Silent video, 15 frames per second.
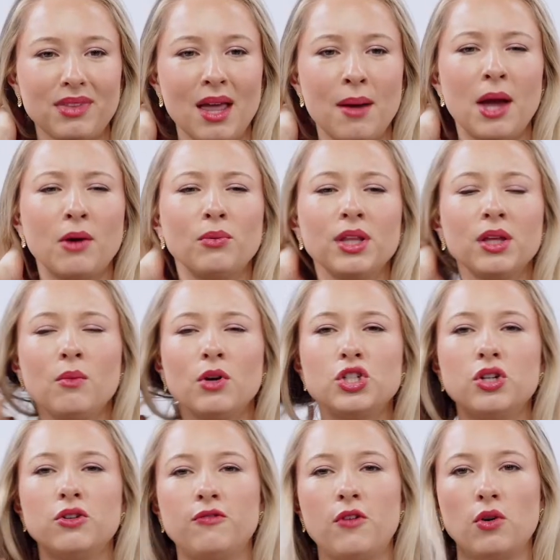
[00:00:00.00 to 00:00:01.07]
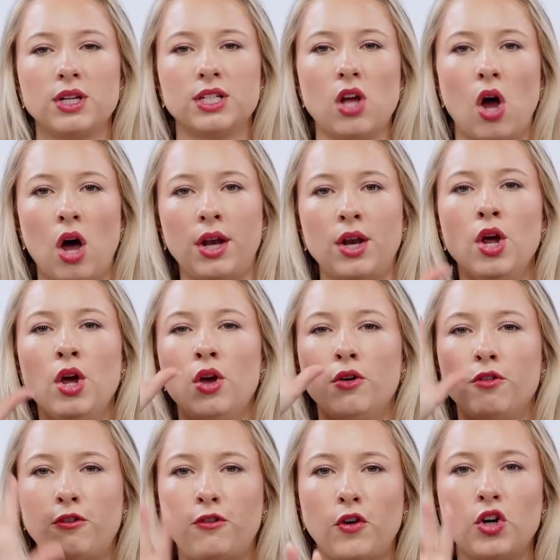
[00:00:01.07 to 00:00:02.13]
I really want you to focus on
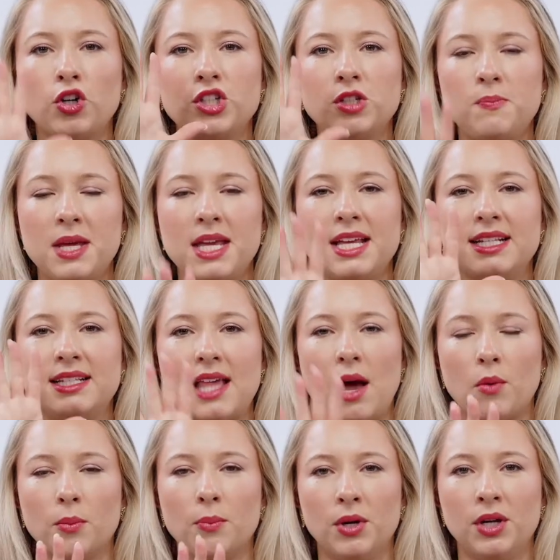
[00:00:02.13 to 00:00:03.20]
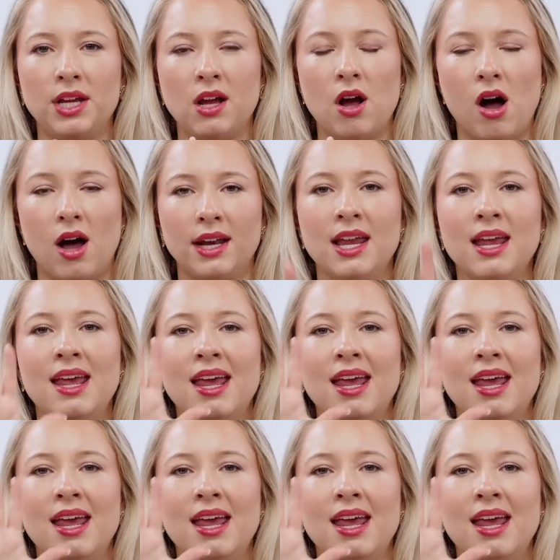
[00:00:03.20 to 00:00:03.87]
first piece that we're putting on.